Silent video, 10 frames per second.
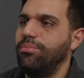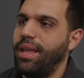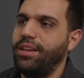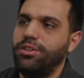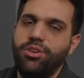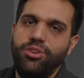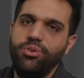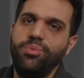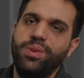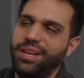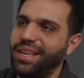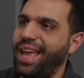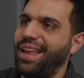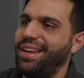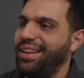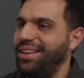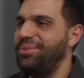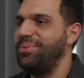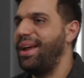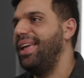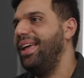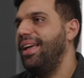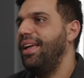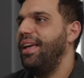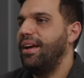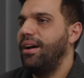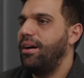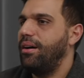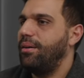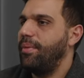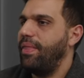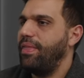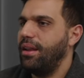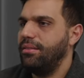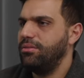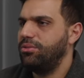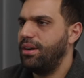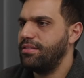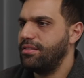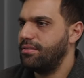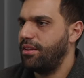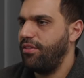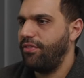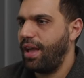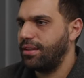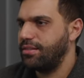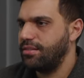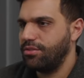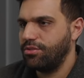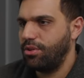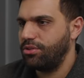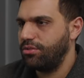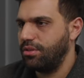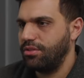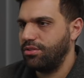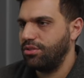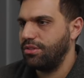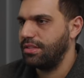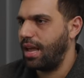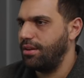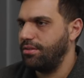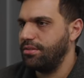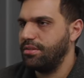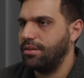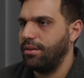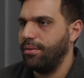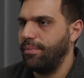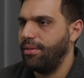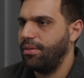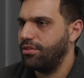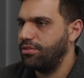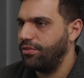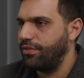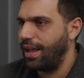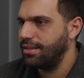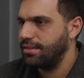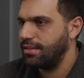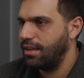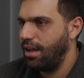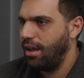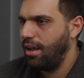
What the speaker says: make it human again in a way. And then rest effects, small transition sounds, nothing too fancy.